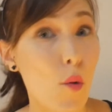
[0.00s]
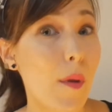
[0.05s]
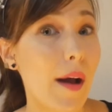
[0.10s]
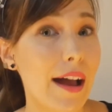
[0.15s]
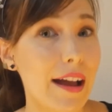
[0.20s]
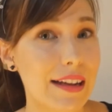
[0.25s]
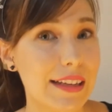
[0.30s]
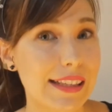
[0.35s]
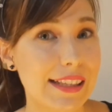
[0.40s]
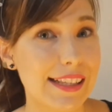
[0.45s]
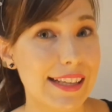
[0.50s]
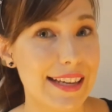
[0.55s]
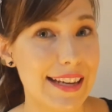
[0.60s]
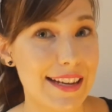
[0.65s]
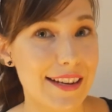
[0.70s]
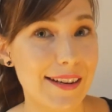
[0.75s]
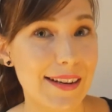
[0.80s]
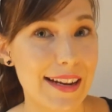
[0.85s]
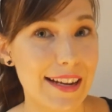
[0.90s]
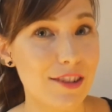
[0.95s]
box
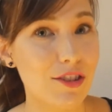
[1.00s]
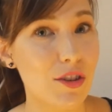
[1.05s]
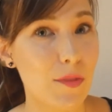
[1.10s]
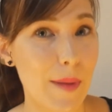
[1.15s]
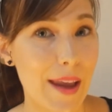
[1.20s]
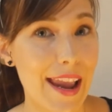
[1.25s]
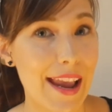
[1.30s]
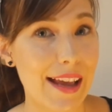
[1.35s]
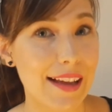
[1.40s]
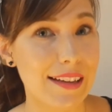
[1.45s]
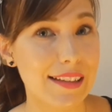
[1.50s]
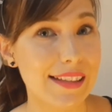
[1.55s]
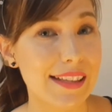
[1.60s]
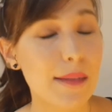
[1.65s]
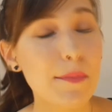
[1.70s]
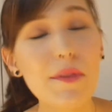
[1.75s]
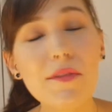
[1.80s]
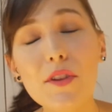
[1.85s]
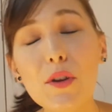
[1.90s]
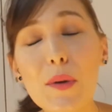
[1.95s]
here in Japan?
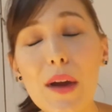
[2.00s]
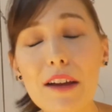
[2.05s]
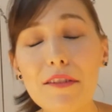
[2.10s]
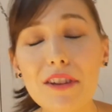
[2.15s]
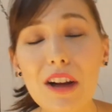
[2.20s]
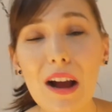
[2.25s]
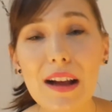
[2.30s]
Some of you have